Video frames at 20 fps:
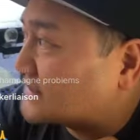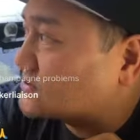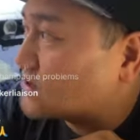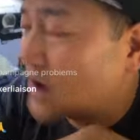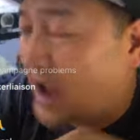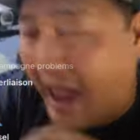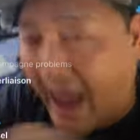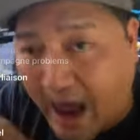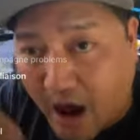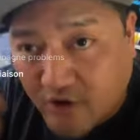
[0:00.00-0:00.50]

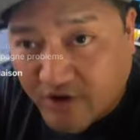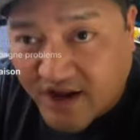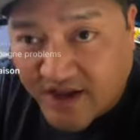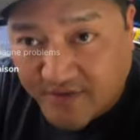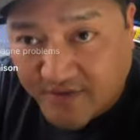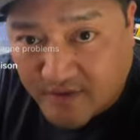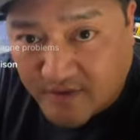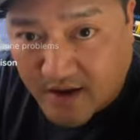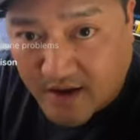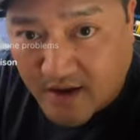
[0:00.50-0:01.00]
And so how
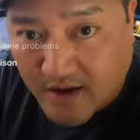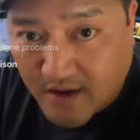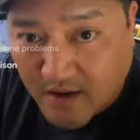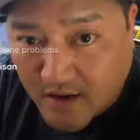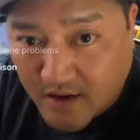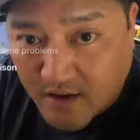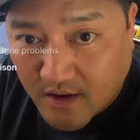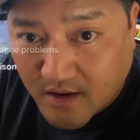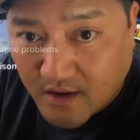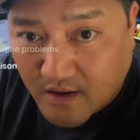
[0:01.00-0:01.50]
can
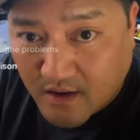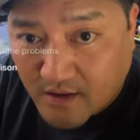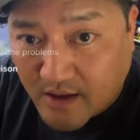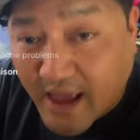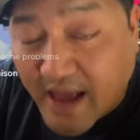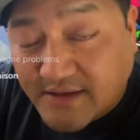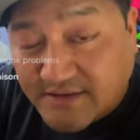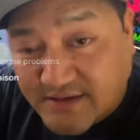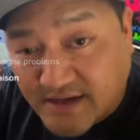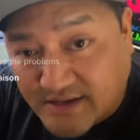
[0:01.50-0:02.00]
the
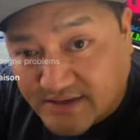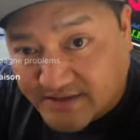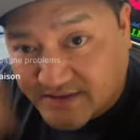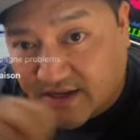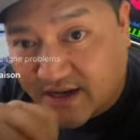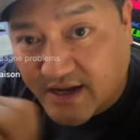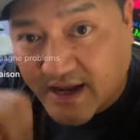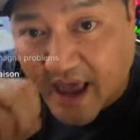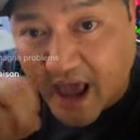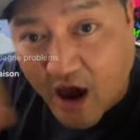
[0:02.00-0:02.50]

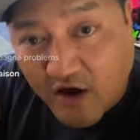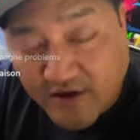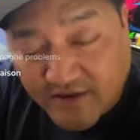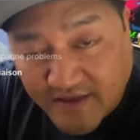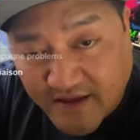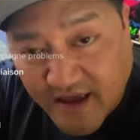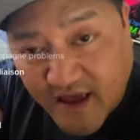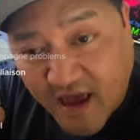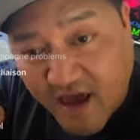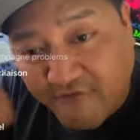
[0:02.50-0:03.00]
SEC. How
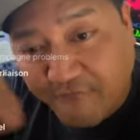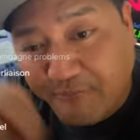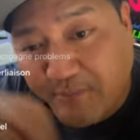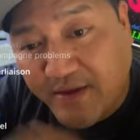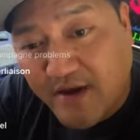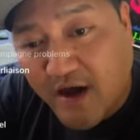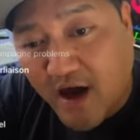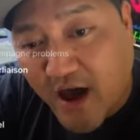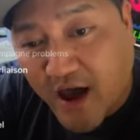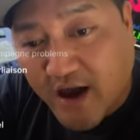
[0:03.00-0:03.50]
could the
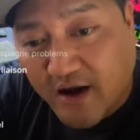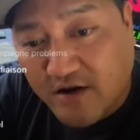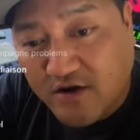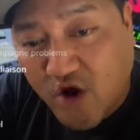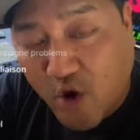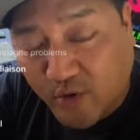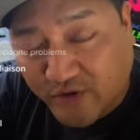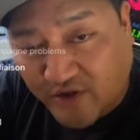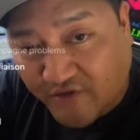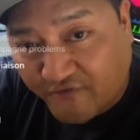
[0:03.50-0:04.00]

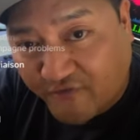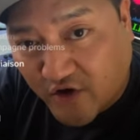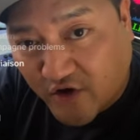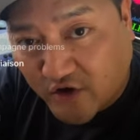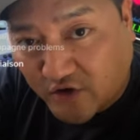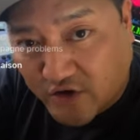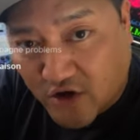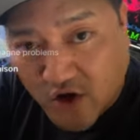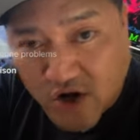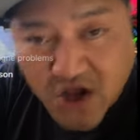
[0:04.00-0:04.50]
FBI know what the
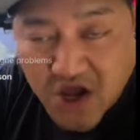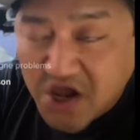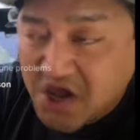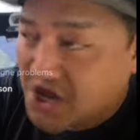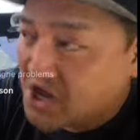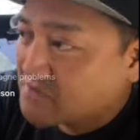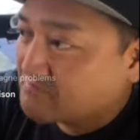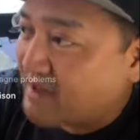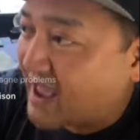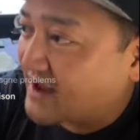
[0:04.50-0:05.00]
fuck you're doing?
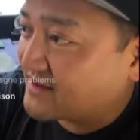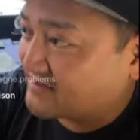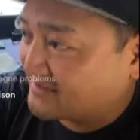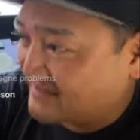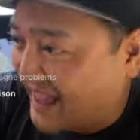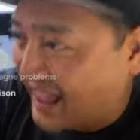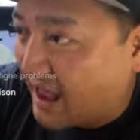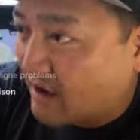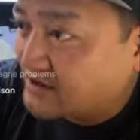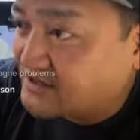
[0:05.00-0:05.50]

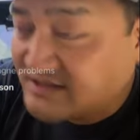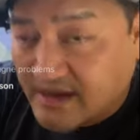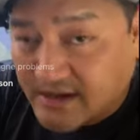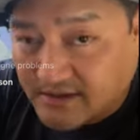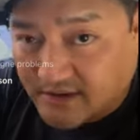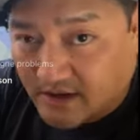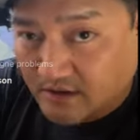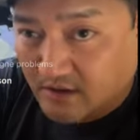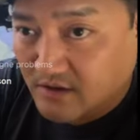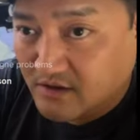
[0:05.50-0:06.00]
Back now,
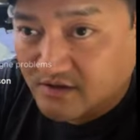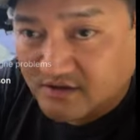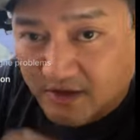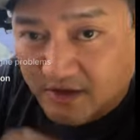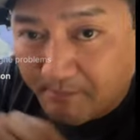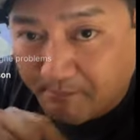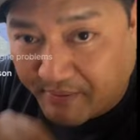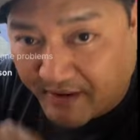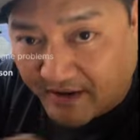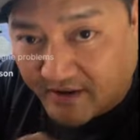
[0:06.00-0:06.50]
it's easy.
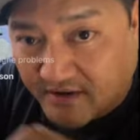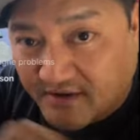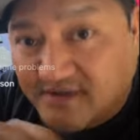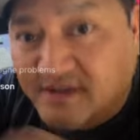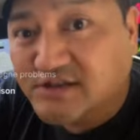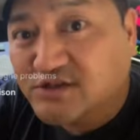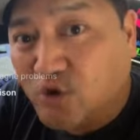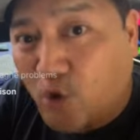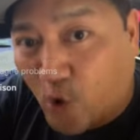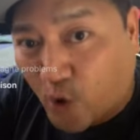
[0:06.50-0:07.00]

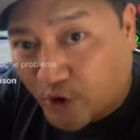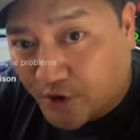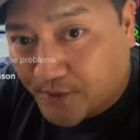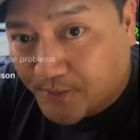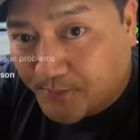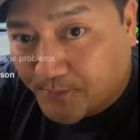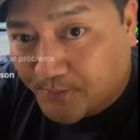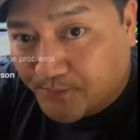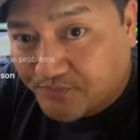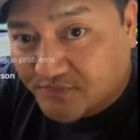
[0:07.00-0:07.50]
Subpoena
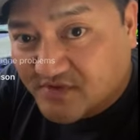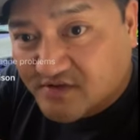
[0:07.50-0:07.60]
Discord.